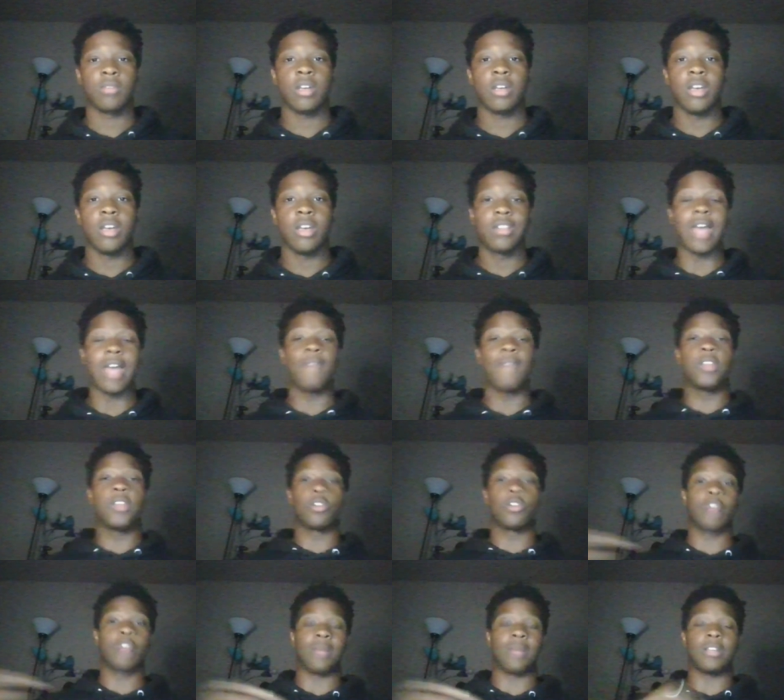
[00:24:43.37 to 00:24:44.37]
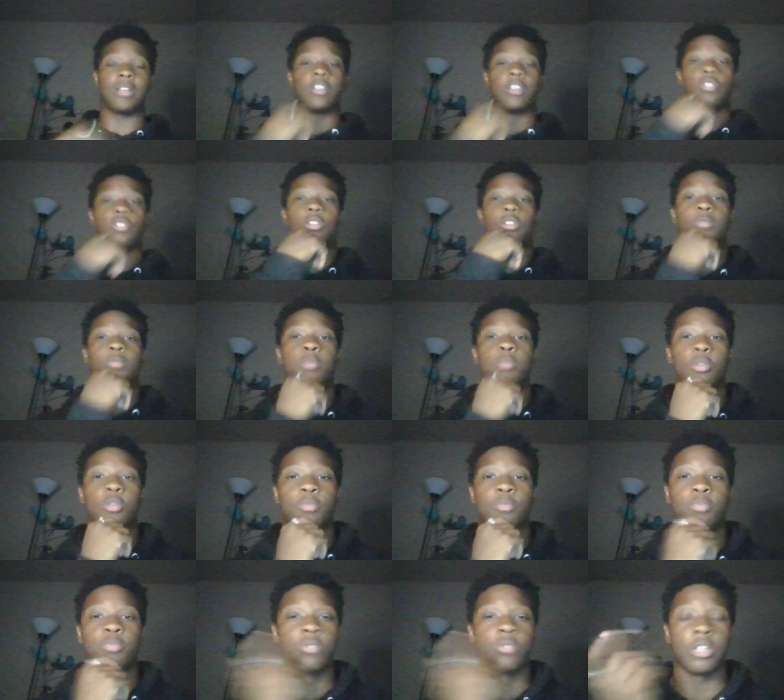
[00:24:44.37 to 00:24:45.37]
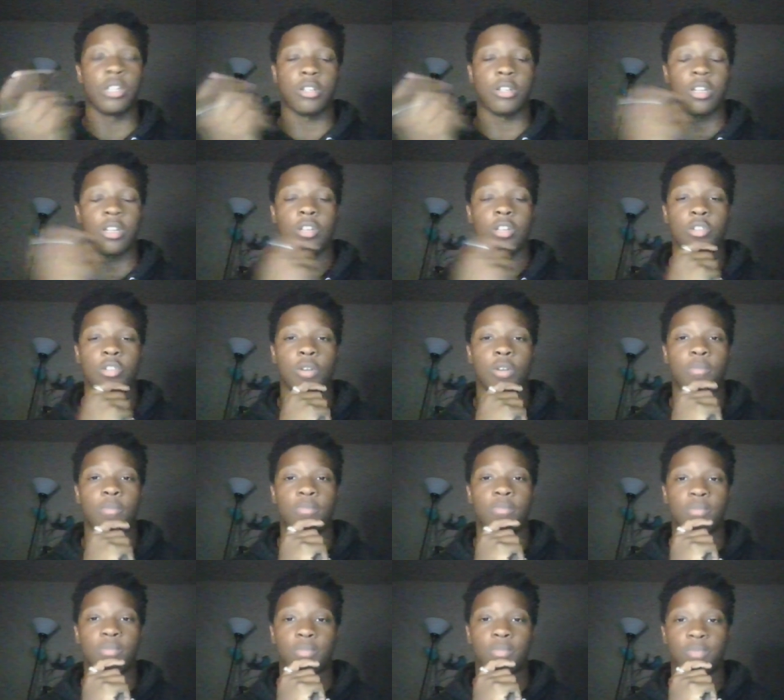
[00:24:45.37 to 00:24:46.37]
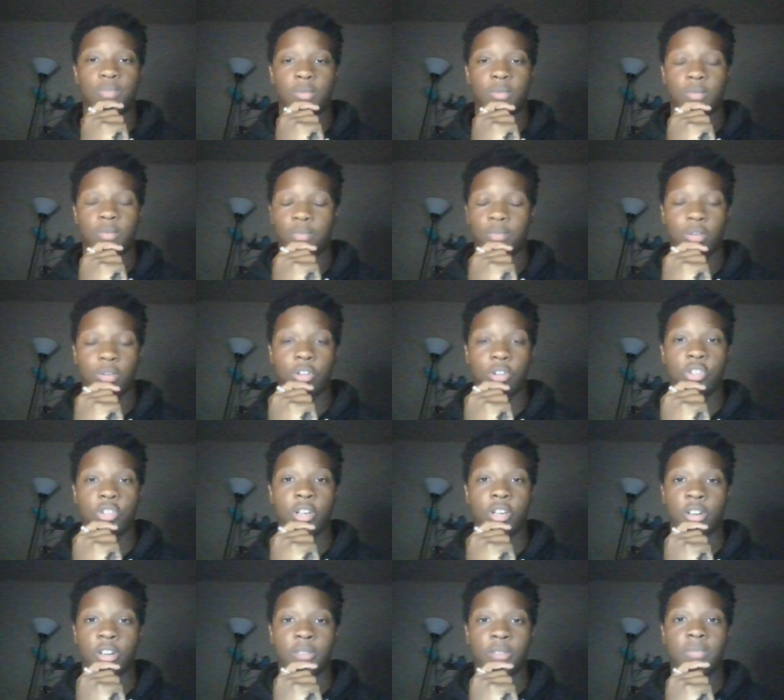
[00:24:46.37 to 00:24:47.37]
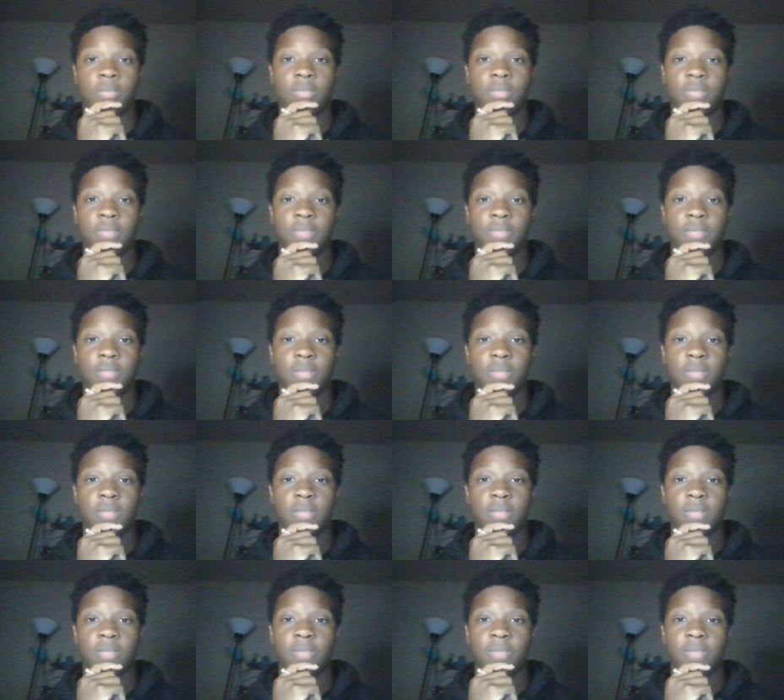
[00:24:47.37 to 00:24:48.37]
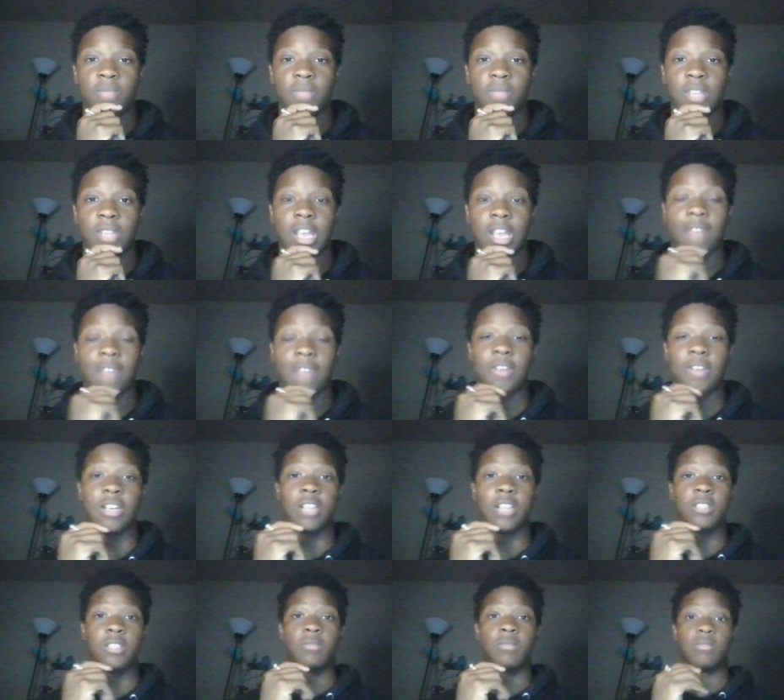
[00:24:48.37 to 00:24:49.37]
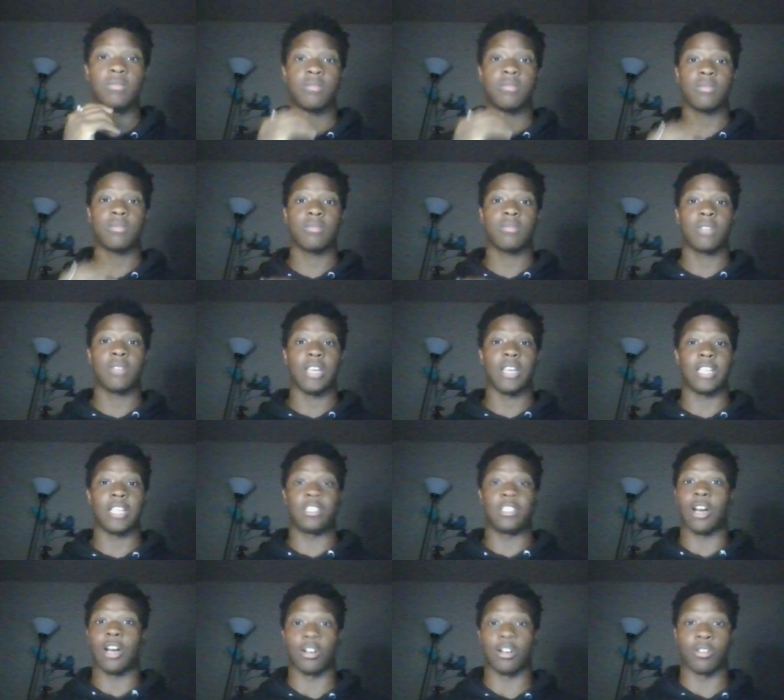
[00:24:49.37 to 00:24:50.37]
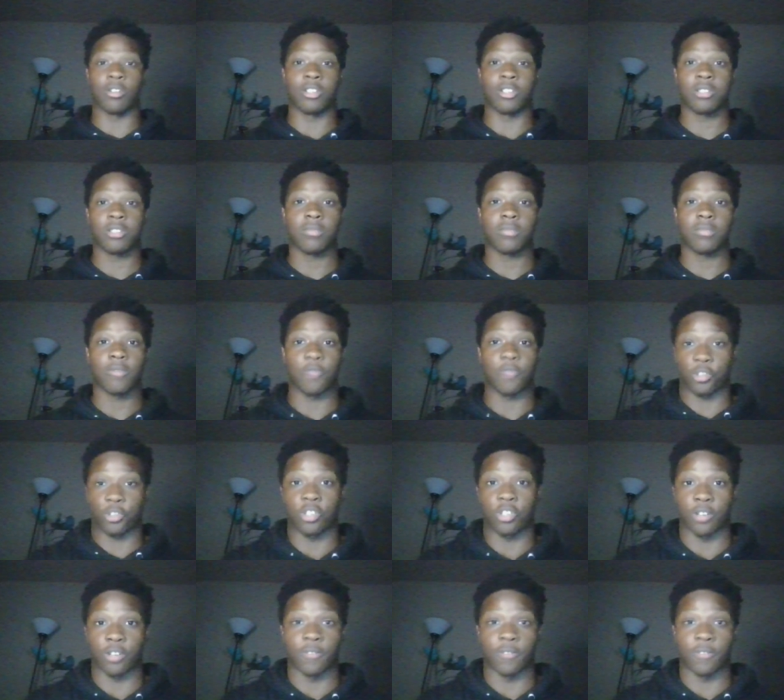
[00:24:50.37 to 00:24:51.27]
That video drops, that nigga's gonna pull that nigga's gonna pull a trigger. If he doesn't, his daughter is, for sure.